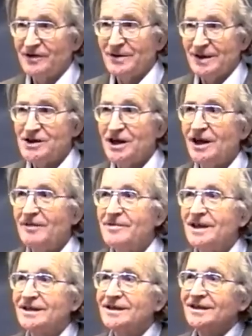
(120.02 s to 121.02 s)
want a
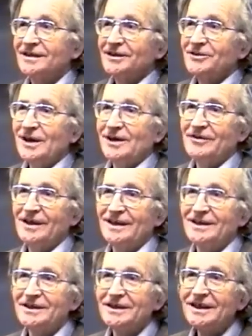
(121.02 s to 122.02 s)
job, that's a
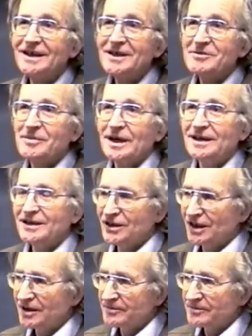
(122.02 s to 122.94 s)
qualification. But